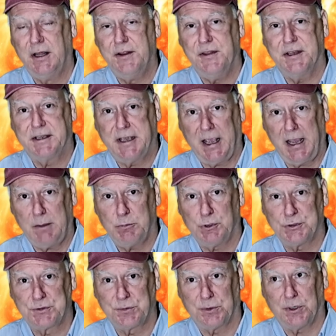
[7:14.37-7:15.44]
The
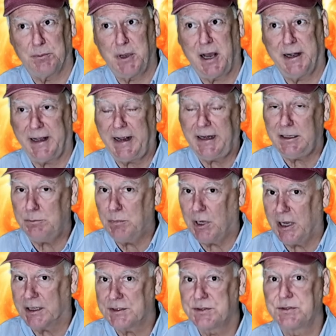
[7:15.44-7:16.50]
cables were about
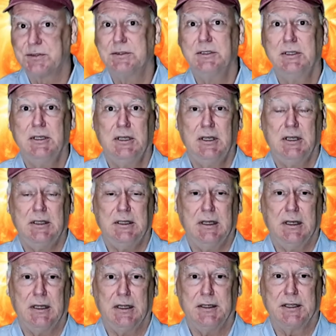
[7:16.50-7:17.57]
$80.
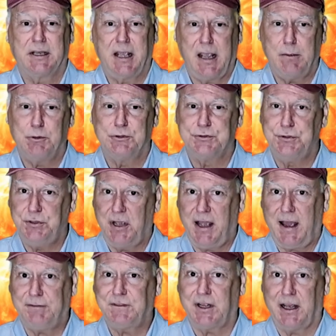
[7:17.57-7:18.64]
The cables, you
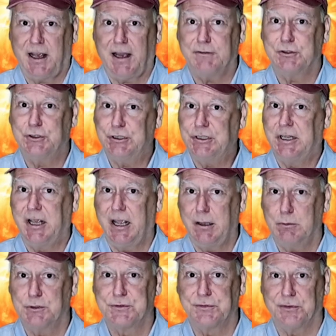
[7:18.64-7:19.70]
have to have good
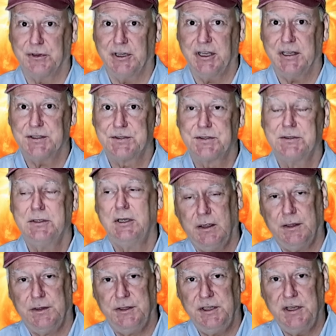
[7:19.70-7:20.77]
cables for this.
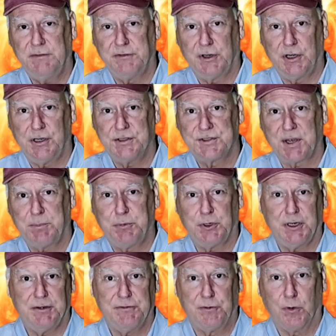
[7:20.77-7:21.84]
The inverters, I put
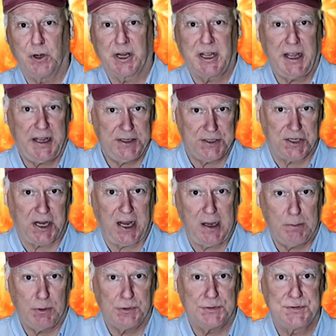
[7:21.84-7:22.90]
in 4-gauge
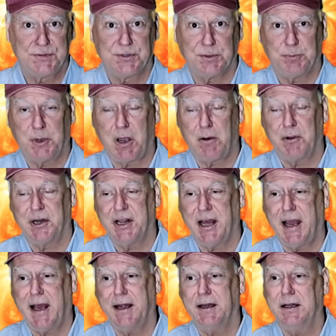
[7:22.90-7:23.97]
cables to power
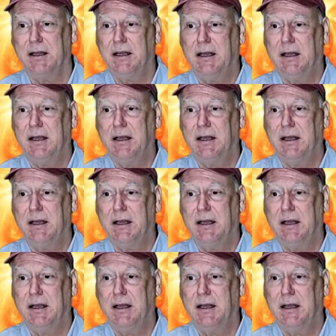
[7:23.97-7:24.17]
that.